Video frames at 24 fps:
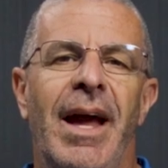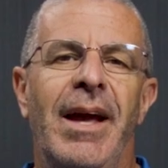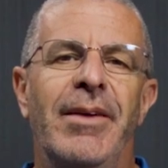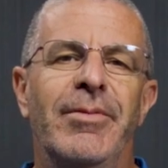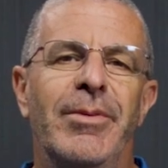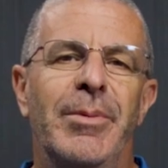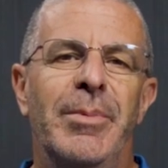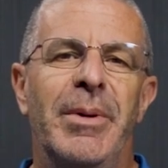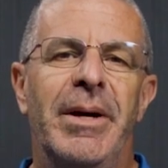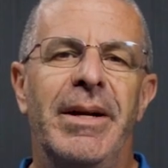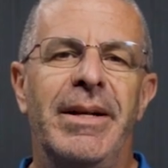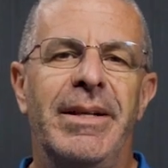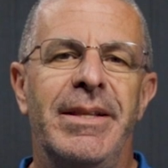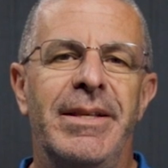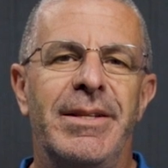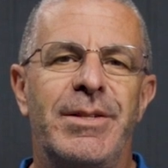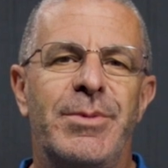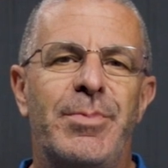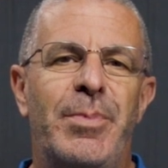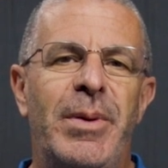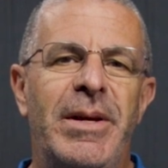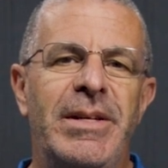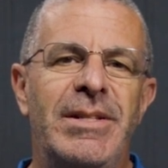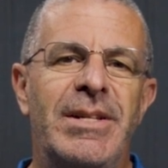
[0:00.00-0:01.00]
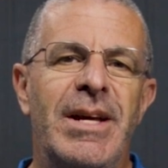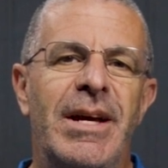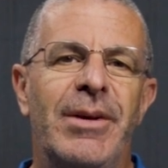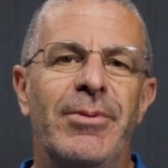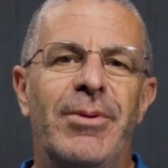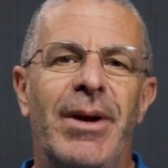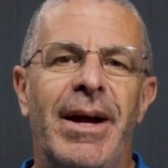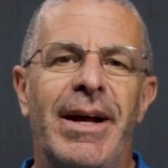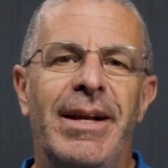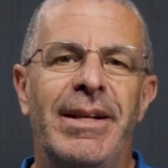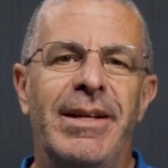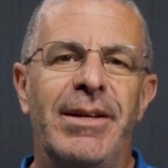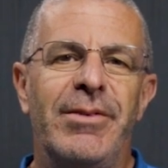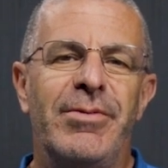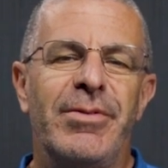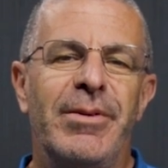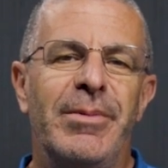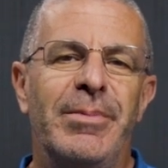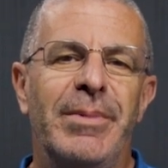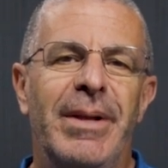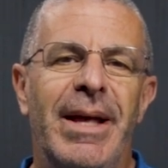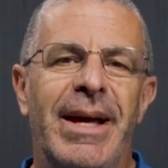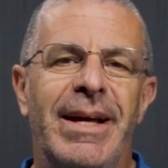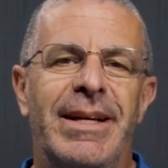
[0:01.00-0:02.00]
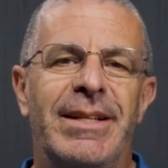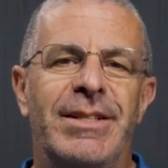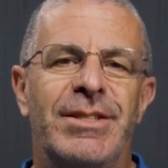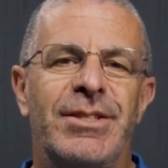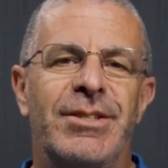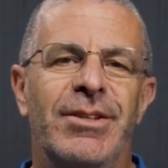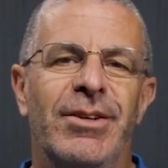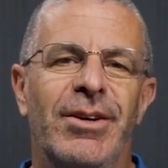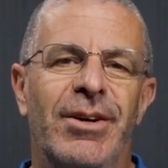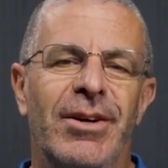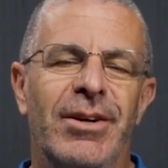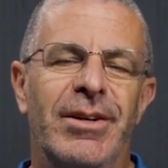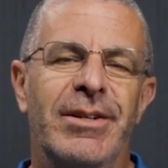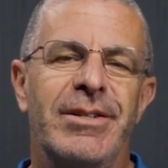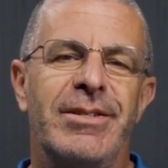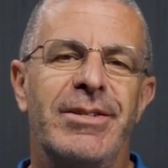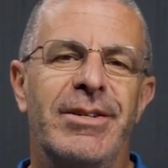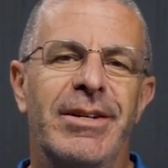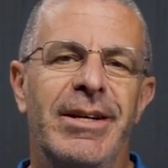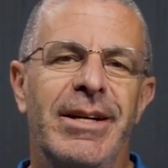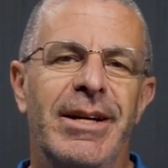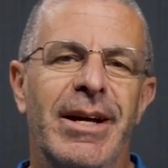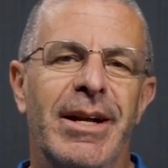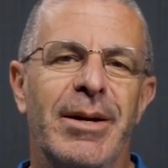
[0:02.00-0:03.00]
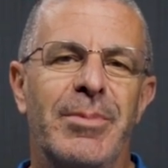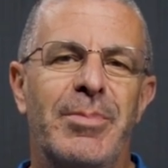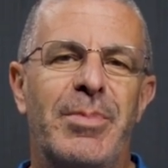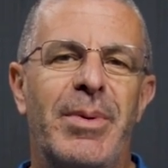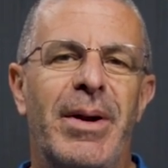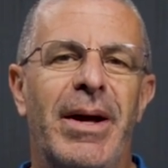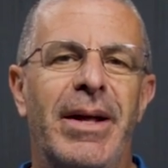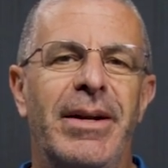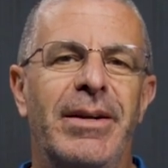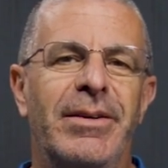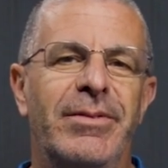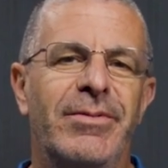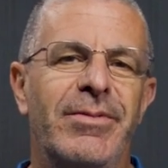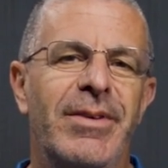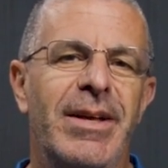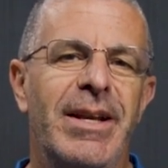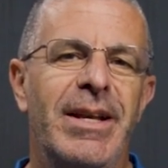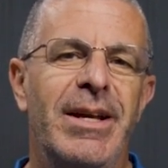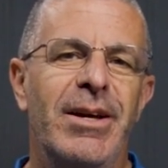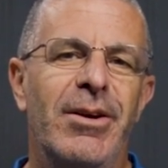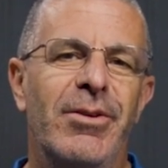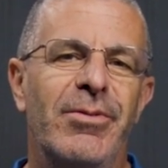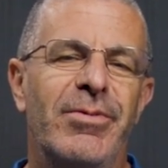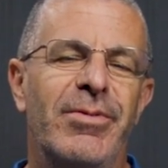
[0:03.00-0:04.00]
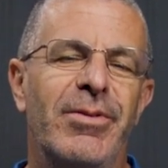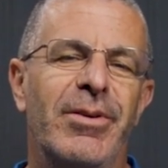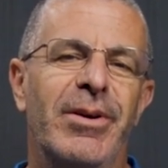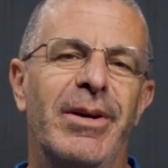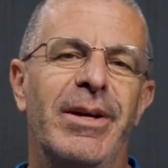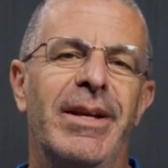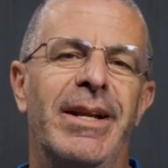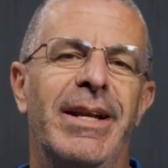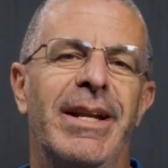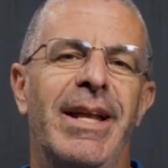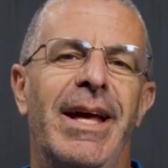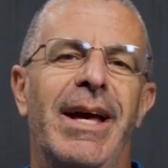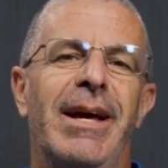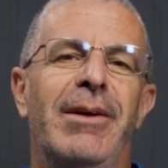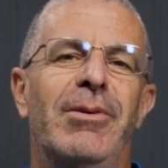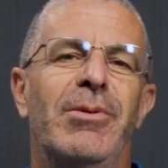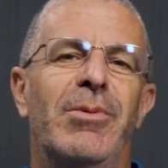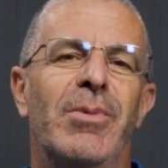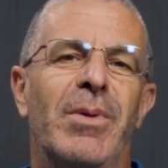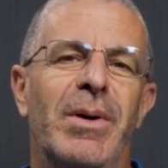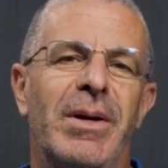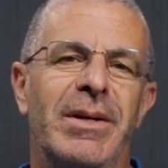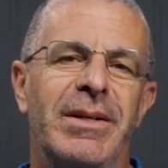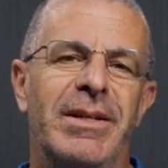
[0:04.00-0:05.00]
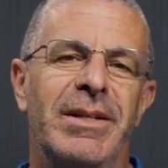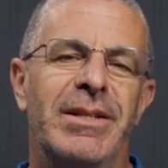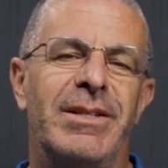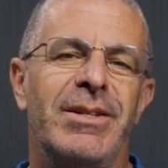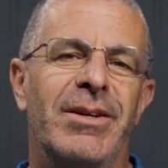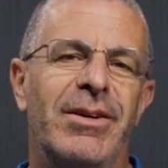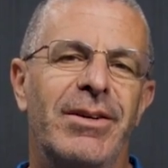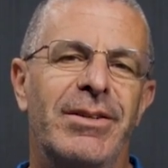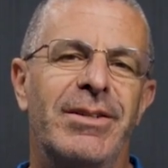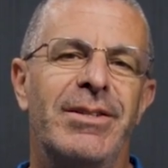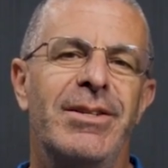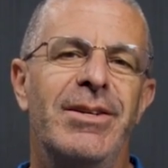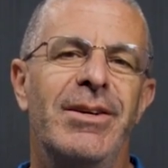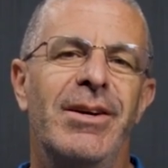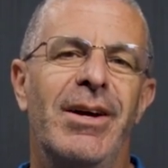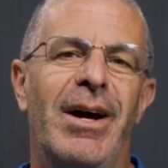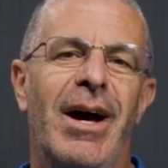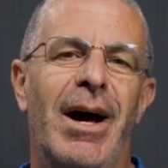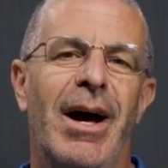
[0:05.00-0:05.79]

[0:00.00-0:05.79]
Hey everybody, this is PJ Riley from Lancaster Archery. Got a product video for you today. We wanted to talk to you